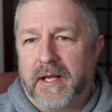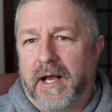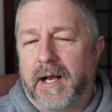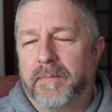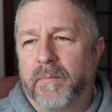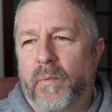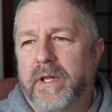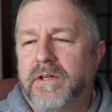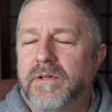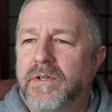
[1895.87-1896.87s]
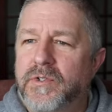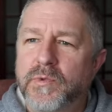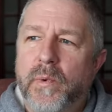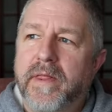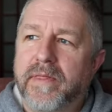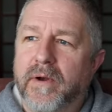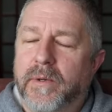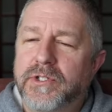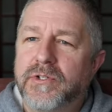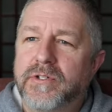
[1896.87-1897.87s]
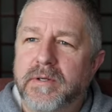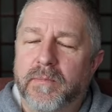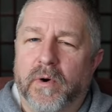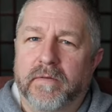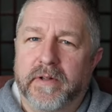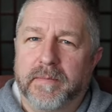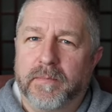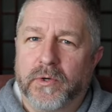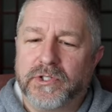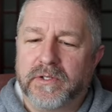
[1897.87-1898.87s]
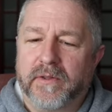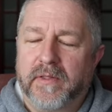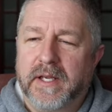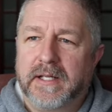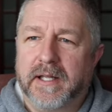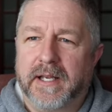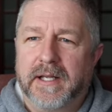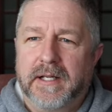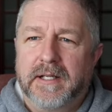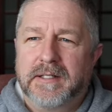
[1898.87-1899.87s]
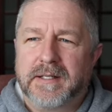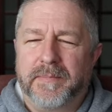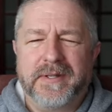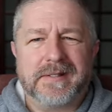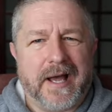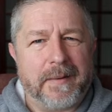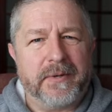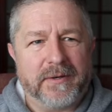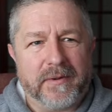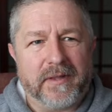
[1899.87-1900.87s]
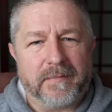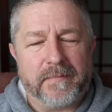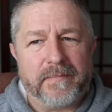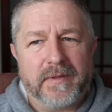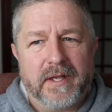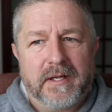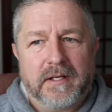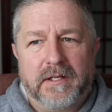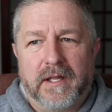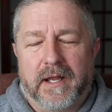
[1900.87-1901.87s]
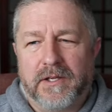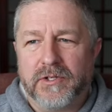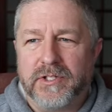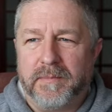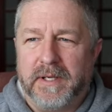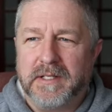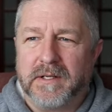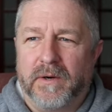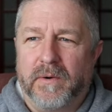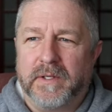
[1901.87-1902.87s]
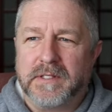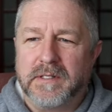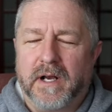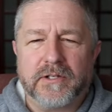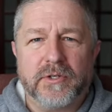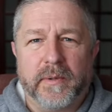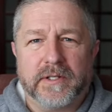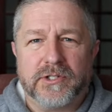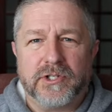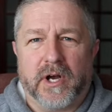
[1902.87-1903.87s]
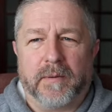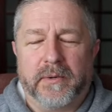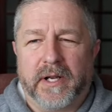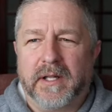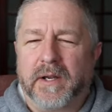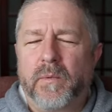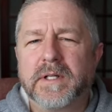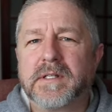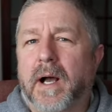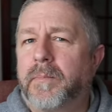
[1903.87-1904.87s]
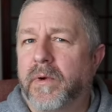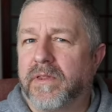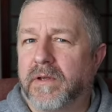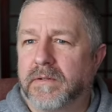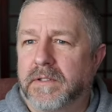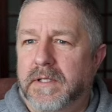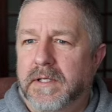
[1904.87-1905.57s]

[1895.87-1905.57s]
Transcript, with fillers: Um, when you use with, though, it's usually more of an emotional thing, like something's happening with him. It usually means, oh, he's not doing his job right. Like, what's up with you?